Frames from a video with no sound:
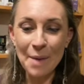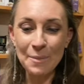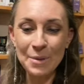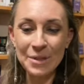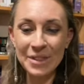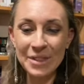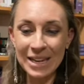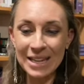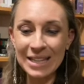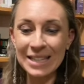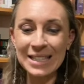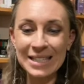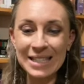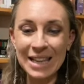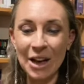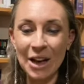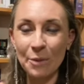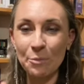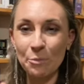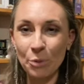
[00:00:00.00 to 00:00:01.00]
These
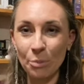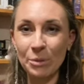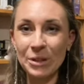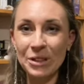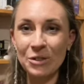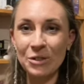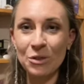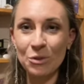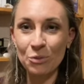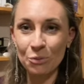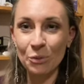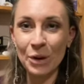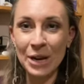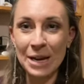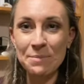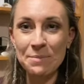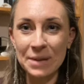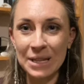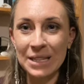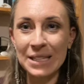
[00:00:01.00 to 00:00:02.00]
are probably the
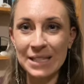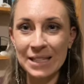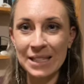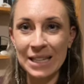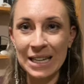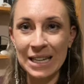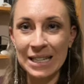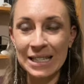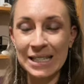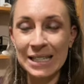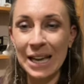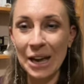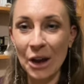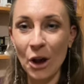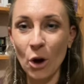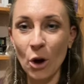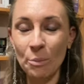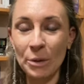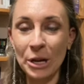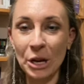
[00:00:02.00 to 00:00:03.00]
3 biggest things that
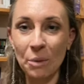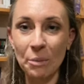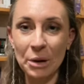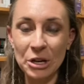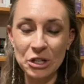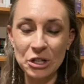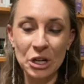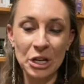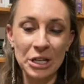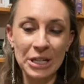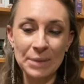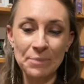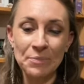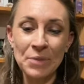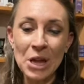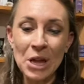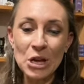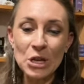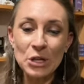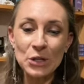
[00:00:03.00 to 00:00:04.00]
helped me on my journey.
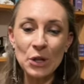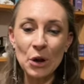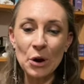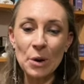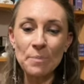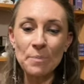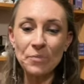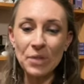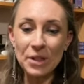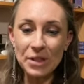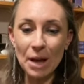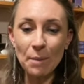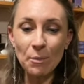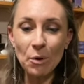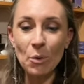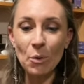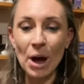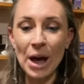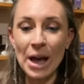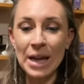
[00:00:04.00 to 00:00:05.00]
So
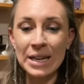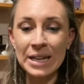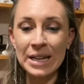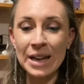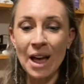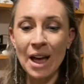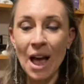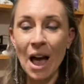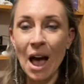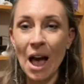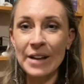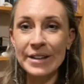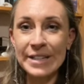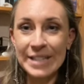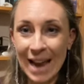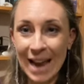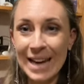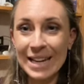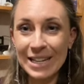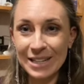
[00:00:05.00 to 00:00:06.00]
number one,
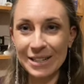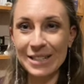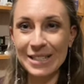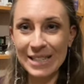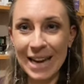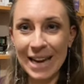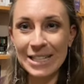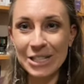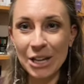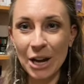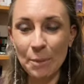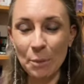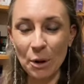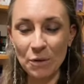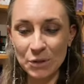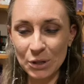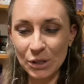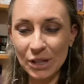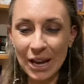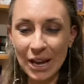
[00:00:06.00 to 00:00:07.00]
take time
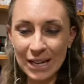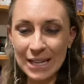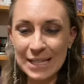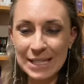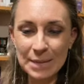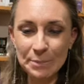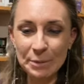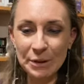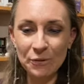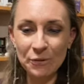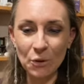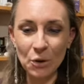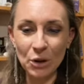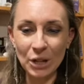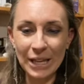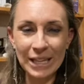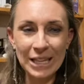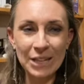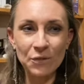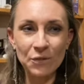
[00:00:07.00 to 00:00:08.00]
off. So like I said before,
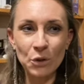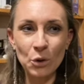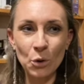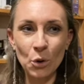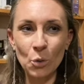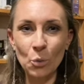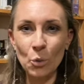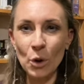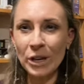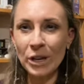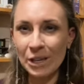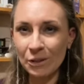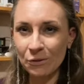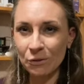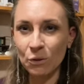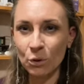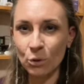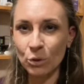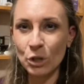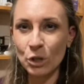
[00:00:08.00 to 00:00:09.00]
like if you're working
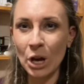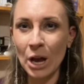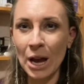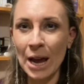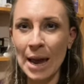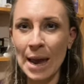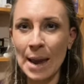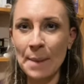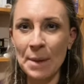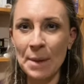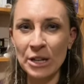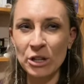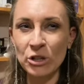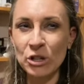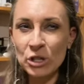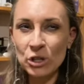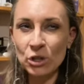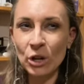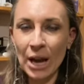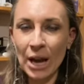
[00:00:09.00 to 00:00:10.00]
full time and you're
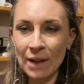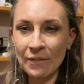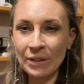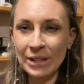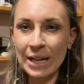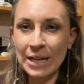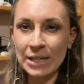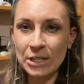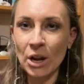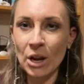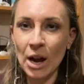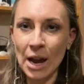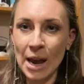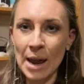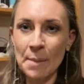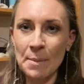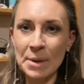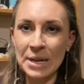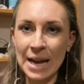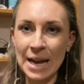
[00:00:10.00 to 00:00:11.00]
just not having that
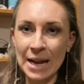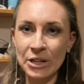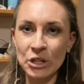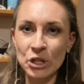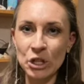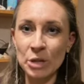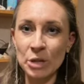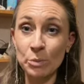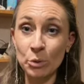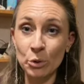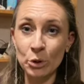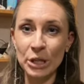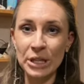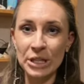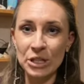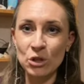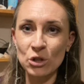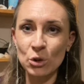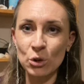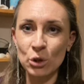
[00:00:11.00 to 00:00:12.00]
time and energy to put
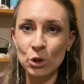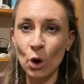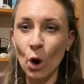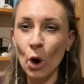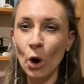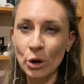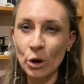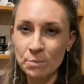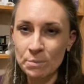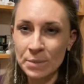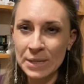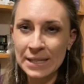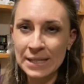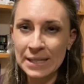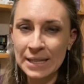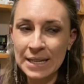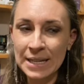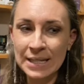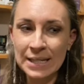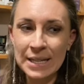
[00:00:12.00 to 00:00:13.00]
into your own
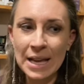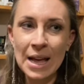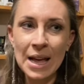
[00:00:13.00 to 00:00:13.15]
business,